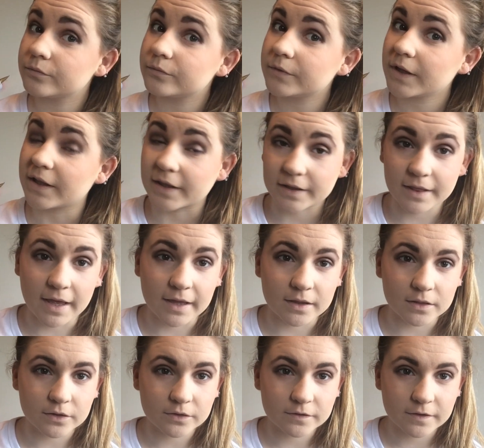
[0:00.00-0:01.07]
Yeah, I like that.
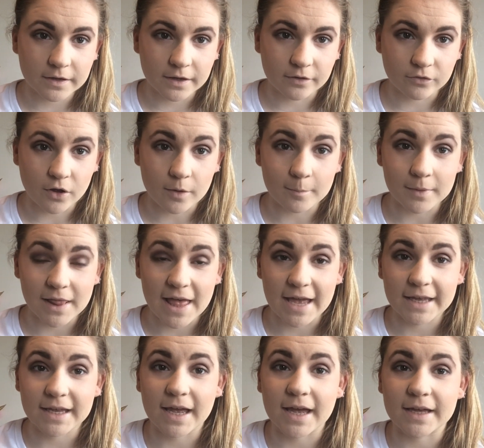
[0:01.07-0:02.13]
It looks like I've got
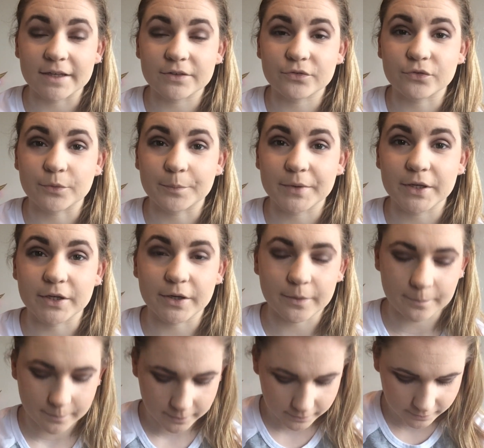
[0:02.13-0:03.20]
black eyes from here,
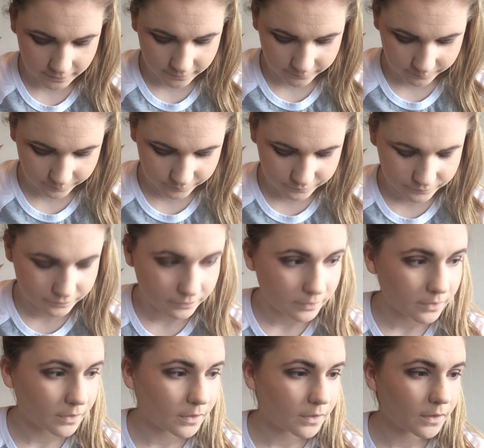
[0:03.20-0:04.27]
but
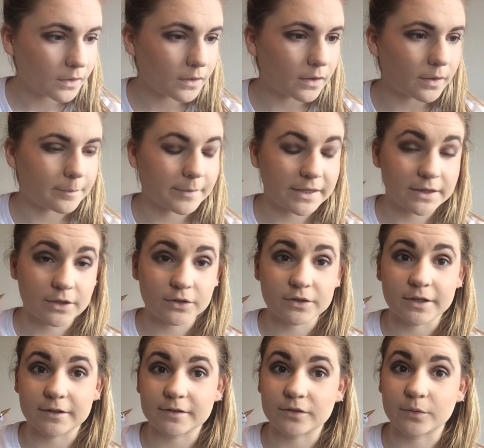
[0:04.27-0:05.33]
it might look
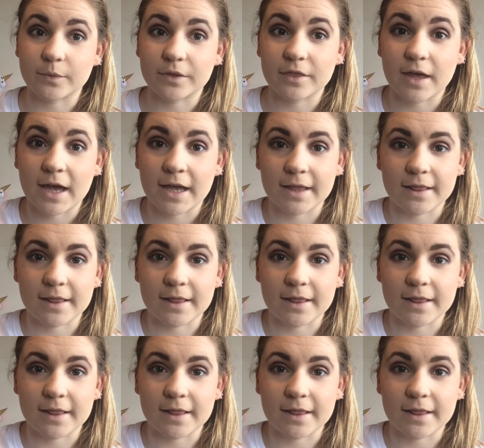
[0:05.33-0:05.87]
nicer with the